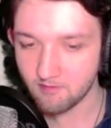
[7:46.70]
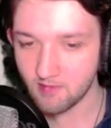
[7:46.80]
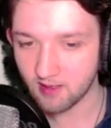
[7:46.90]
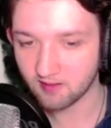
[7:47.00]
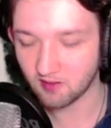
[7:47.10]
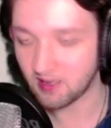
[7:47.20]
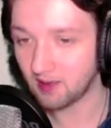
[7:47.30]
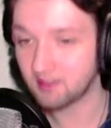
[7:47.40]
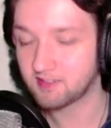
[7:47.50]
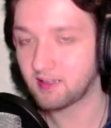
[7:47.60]
So yeah,
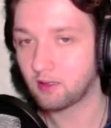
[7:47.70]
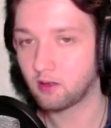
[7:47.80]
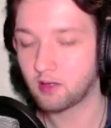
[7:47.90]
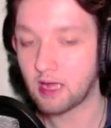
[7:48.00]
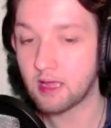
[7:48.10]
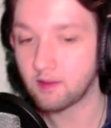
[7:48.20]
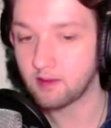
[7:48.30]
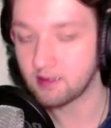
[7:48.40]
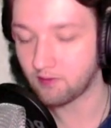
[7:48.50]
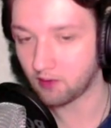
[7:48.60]
let's take a look at the
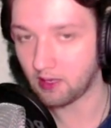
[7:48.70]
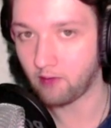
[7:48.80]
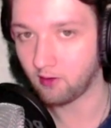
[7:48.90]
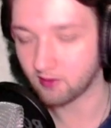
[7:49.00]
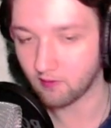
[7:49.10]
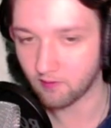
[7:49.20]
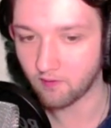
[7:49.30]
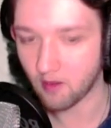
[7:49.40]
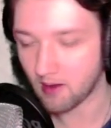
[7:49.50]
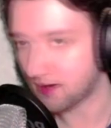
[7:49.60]
different levels of the
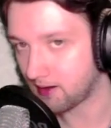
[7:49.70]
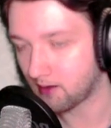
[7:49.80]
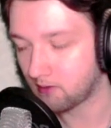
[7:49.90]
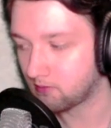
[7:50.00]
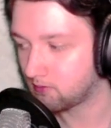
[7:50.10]
farmhand now.